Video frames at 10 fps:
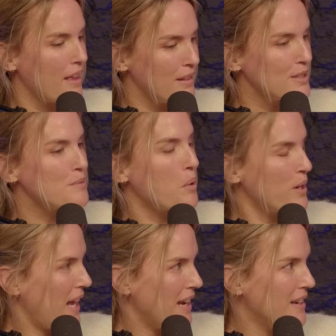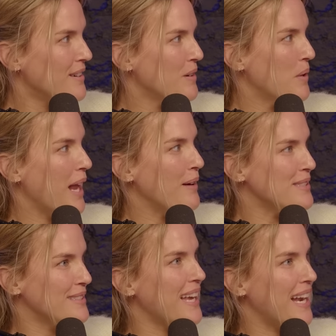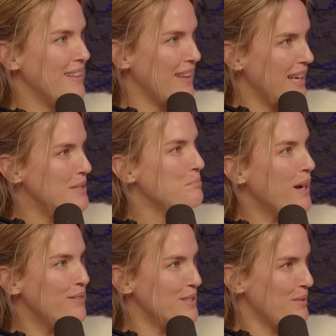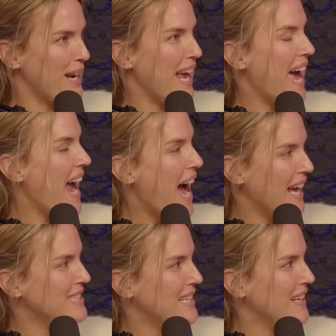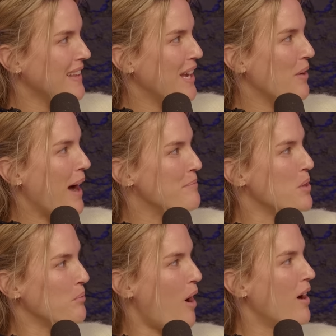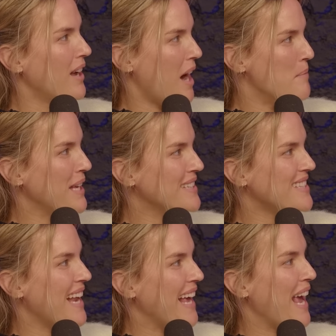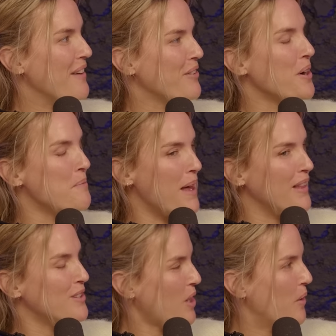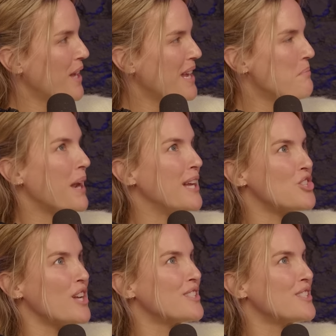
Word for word: This morning, when I was getting the kids' breakfast ready, I accidentally grabbed the wrong gummies and I gave her a melatonin. But oh I my